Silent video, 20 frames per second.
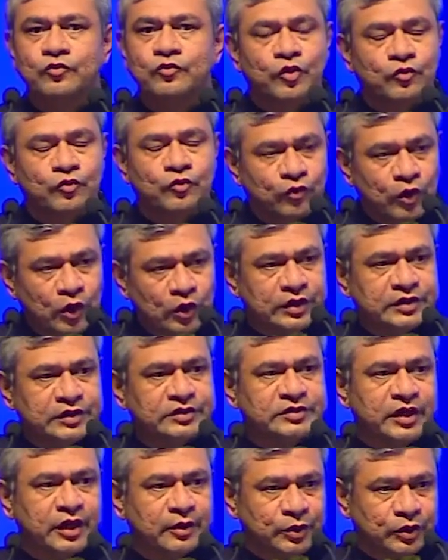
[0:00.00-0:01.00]
for
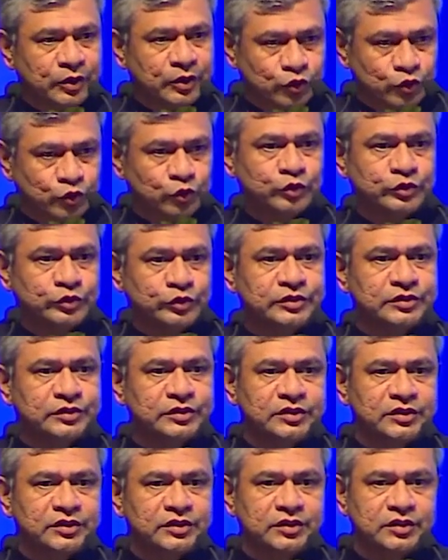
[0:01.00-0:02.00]
following cyber
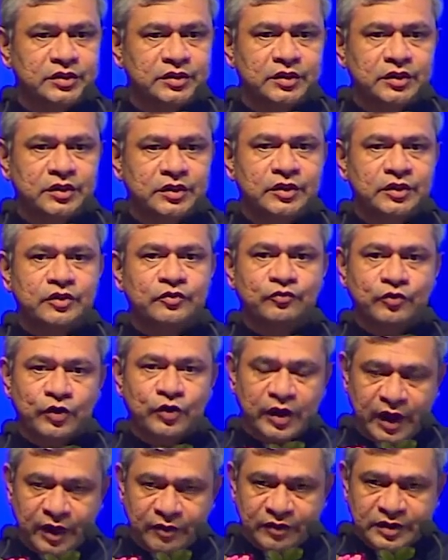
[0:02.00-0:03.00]
rules,
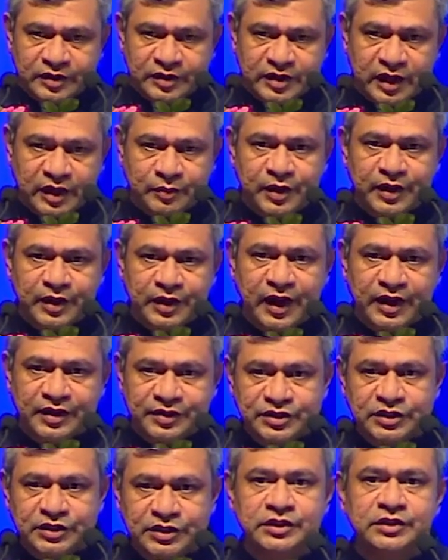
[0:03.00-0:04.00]
for having cyber
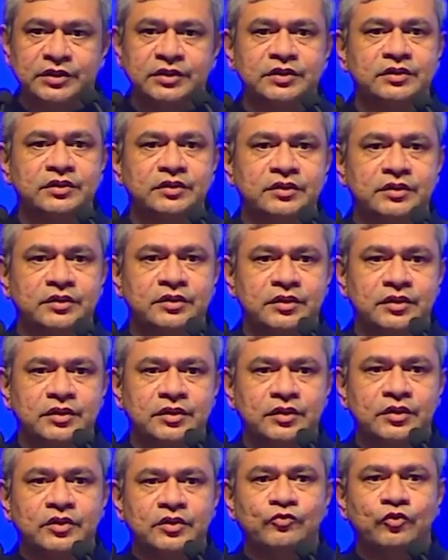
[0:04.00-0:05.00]
hygiene,
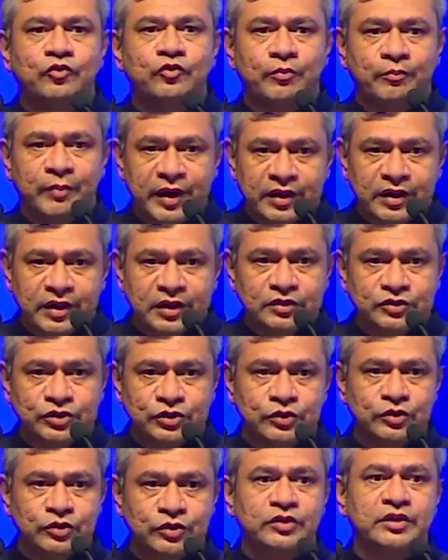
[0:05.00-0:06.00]
for making
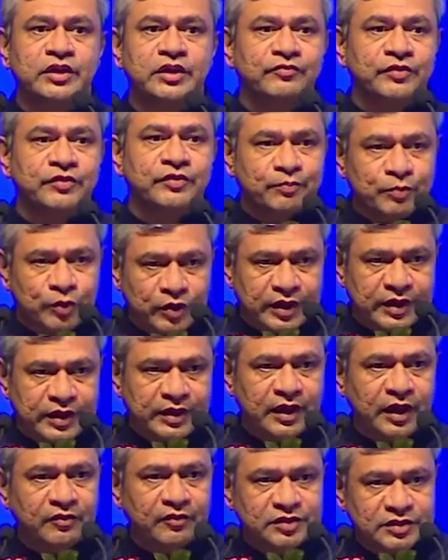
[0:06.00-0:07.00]
sure that we
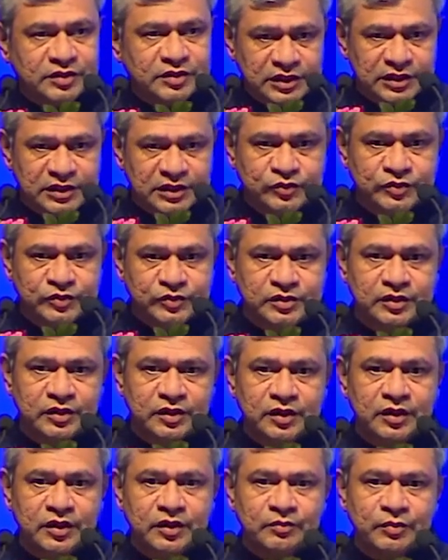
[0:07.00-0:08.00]
protect ourselves,
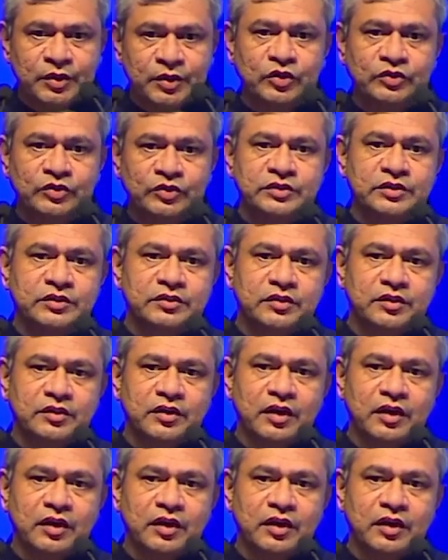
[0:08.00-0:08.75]
because